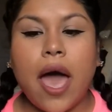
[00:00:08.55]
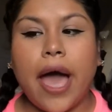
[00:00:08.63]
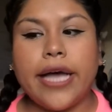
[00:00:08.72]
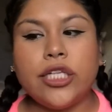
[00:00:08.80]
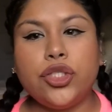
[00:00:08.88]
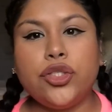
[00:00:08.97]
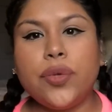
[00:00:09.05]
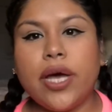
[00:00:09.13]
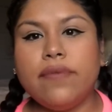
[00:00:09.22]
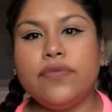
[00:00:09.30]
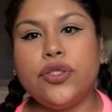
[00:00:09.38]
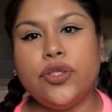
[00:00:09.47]
I do
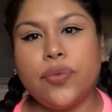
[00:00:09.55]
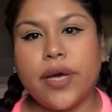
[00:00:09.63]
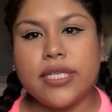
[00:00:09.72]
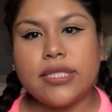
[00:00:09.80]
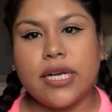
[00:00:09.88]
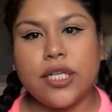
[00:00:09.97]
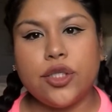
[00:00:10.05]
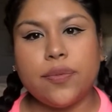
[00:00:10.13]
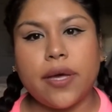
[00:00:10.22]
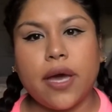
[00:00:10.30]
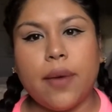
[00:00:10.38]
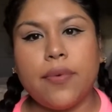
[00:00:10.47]
have two ways that I do
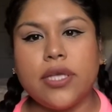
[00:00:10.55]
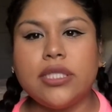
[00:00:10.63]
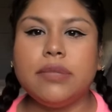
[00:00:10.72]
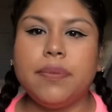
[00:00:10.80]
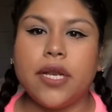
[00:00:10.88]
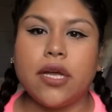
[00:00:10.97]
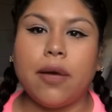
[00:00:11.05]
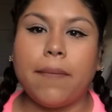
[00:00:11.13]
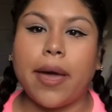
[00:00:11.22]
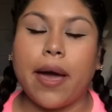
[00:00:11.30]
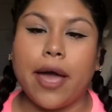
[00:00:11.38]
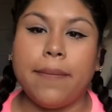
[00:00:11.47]
my eyebrows depending on
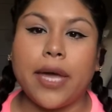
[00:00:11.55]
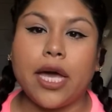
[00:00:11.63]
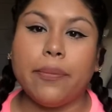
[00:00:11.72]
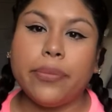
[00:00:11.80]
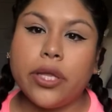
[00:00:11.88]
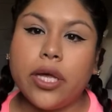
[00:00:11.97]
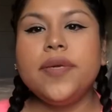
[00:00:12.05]
my eye makeup look.